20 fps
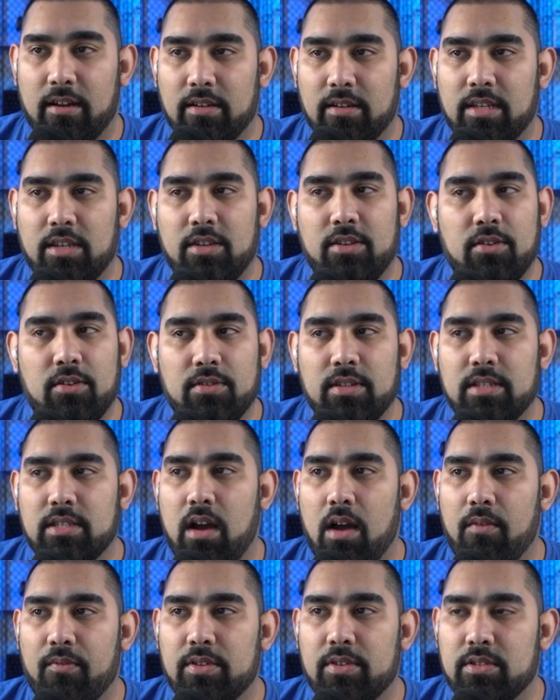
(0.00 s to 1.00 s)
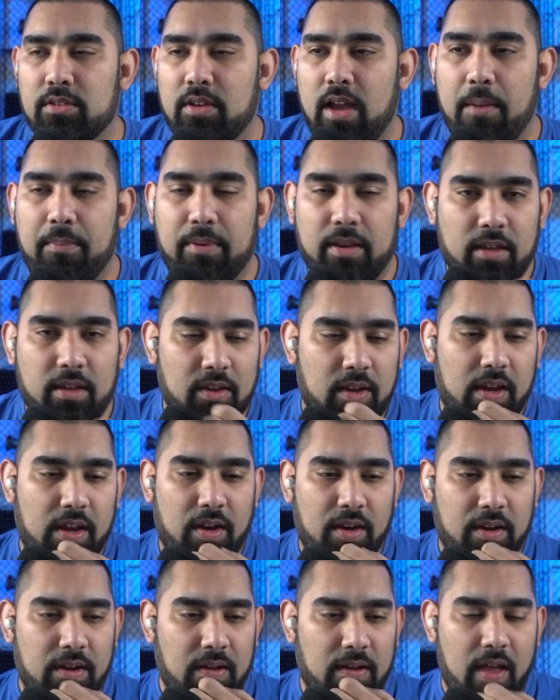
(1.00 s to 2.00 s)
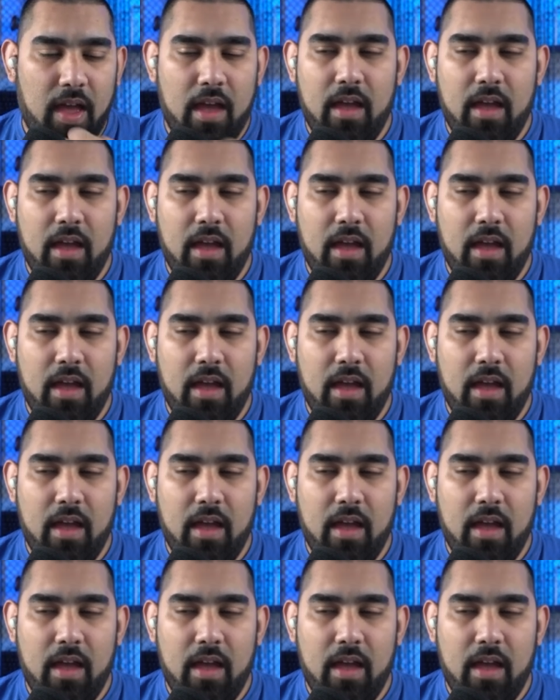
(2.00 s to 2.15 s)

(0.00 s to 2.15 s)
Did you know these conferences are happening in your area?